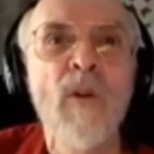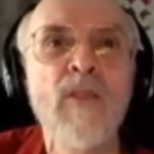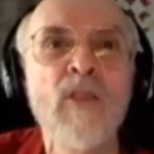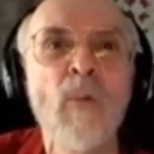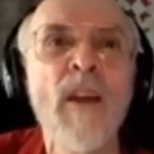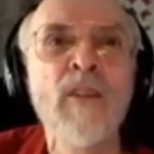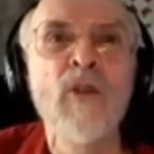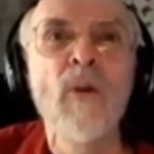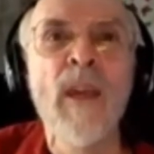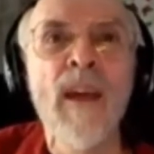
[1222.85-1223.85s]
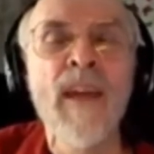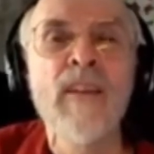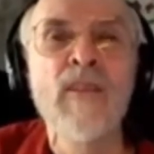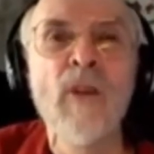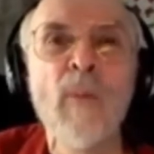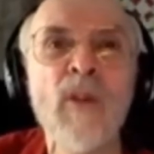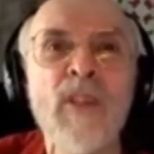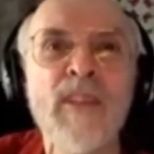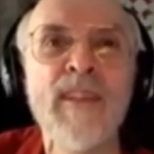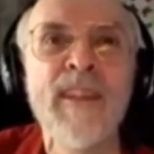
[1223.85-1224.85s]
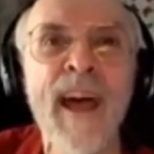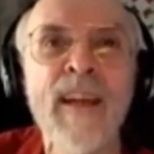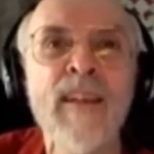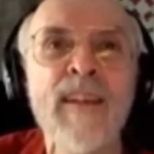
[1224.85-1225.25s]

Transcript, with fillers: to what degree I contributed to that.